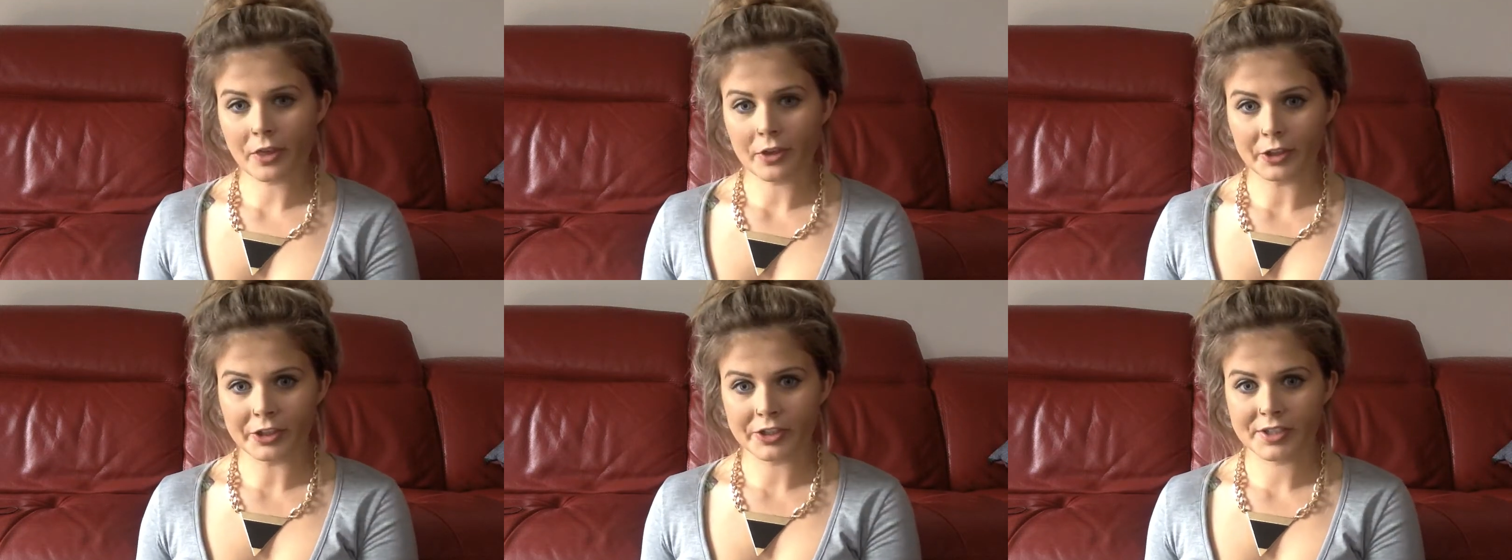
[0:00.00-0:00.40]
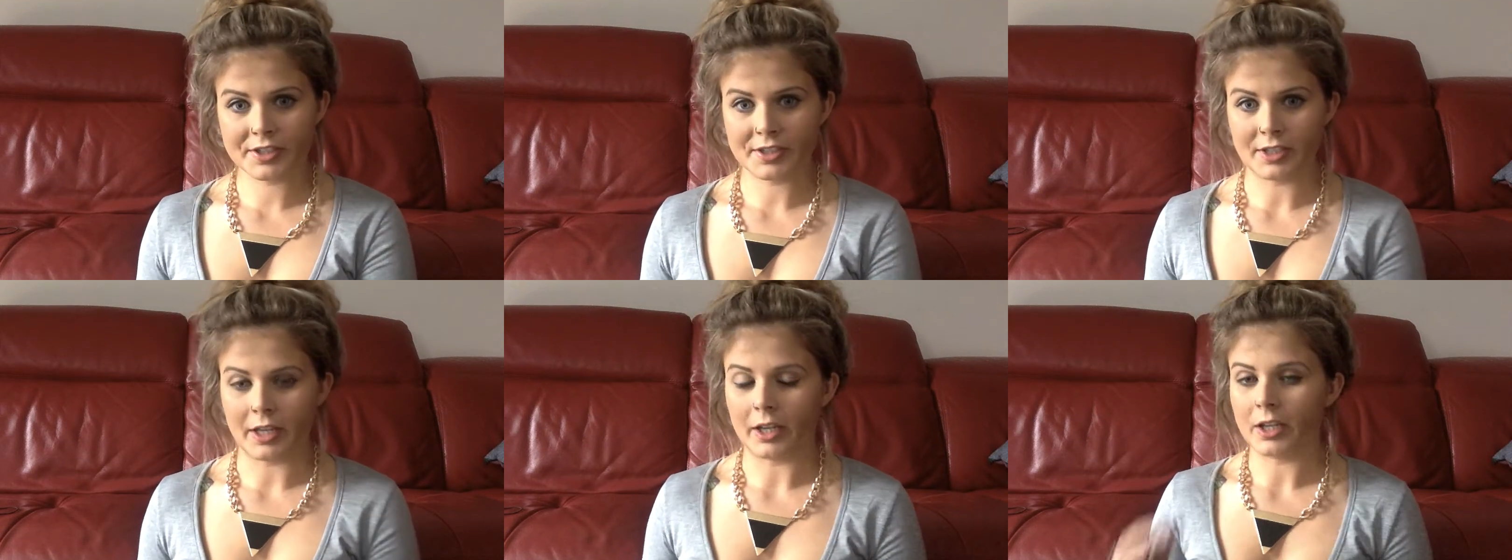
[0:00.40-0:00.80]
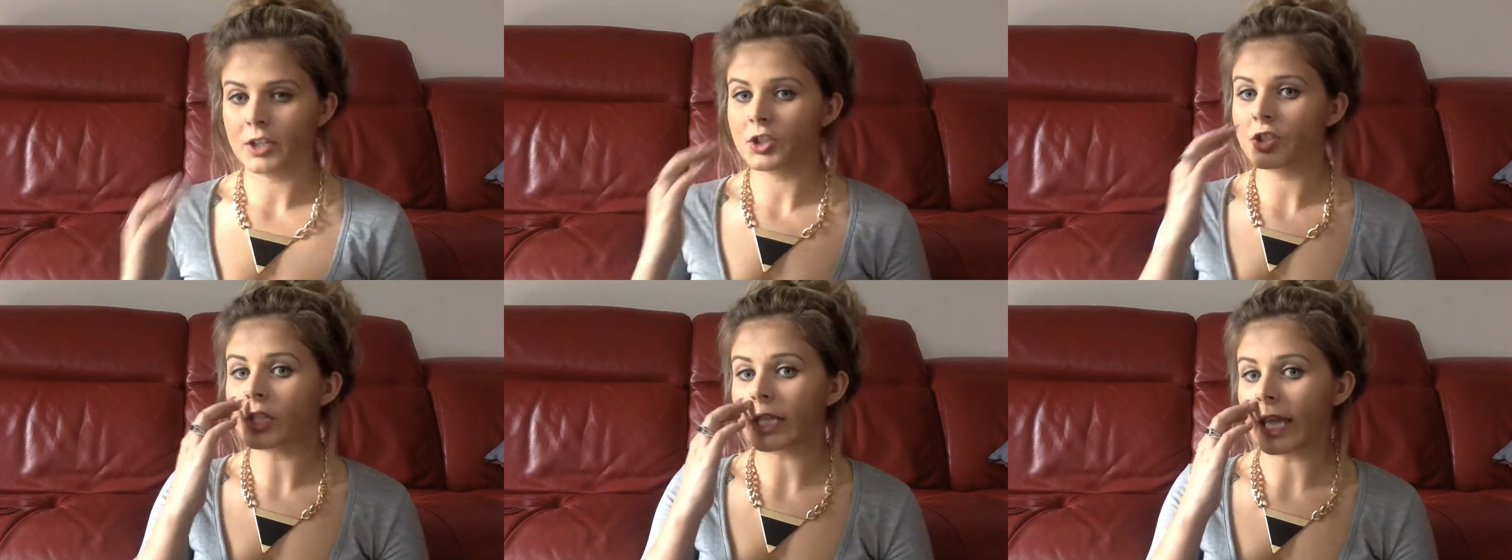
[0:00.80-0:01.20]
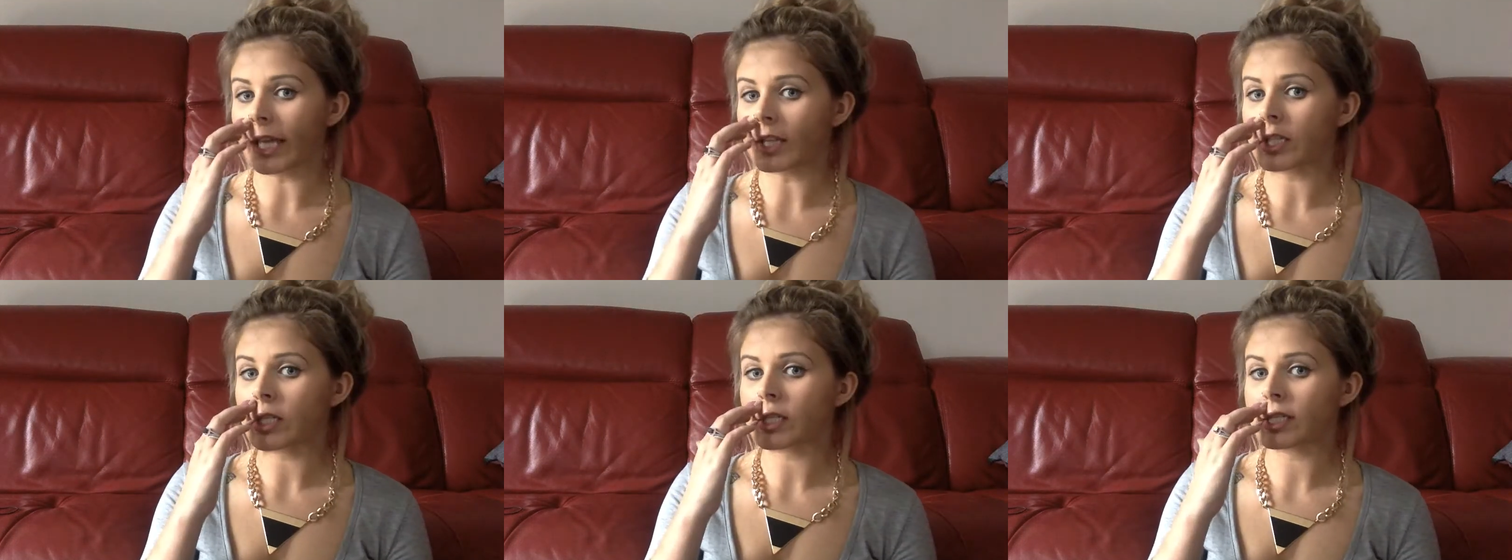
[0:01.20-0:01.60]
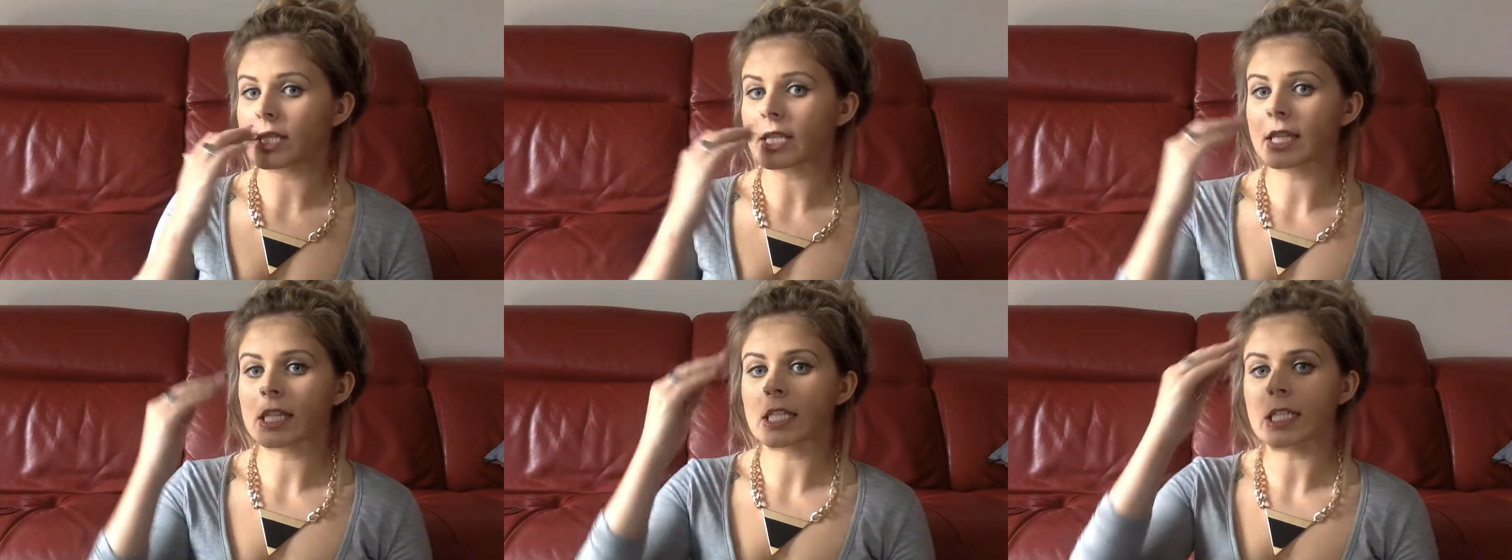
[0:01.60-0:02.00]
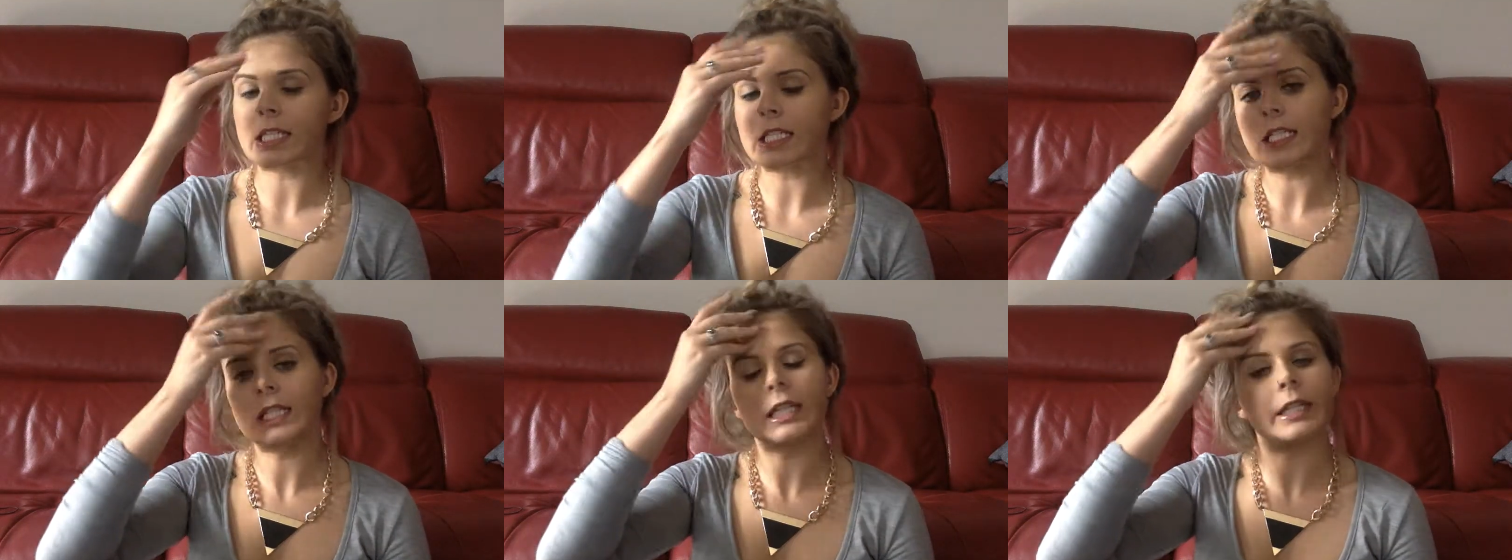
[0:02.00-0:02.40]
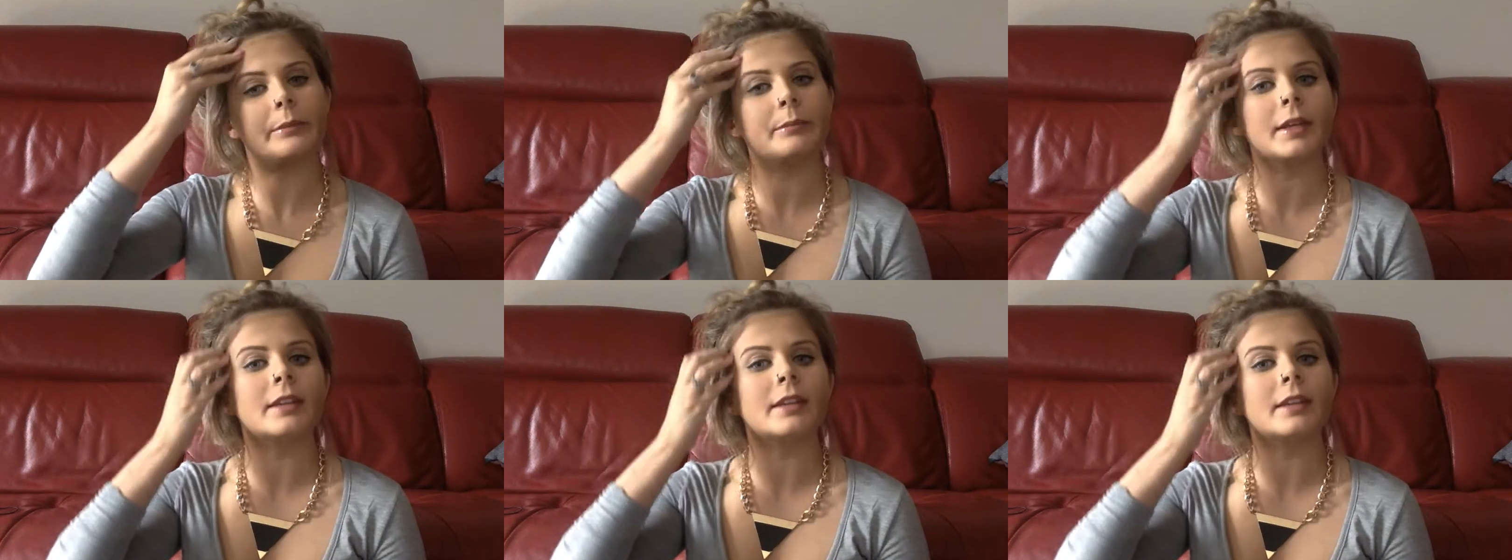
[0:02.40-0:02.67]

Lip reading: third stage, you then use the 3D cream,